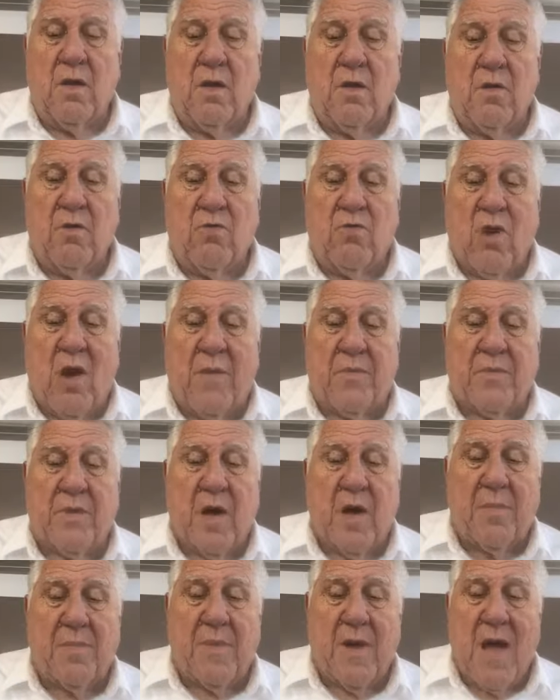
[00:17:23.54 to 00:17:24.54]
dreamt
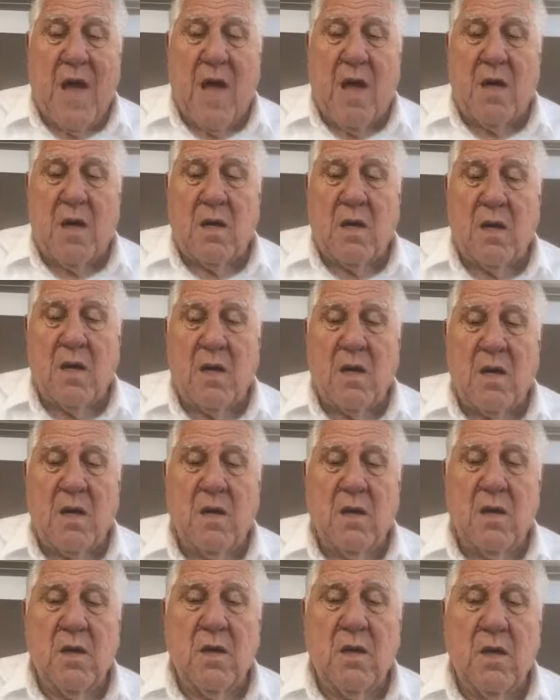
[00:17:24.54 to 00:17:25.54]
up now?
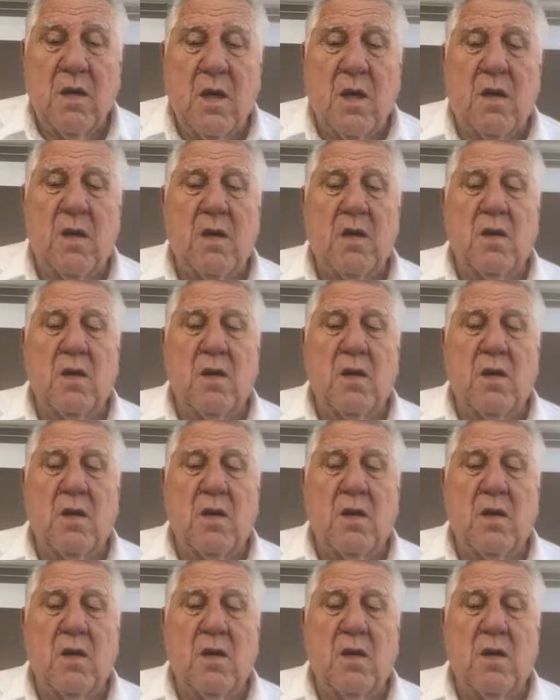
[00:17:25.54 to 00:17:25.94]
Huh.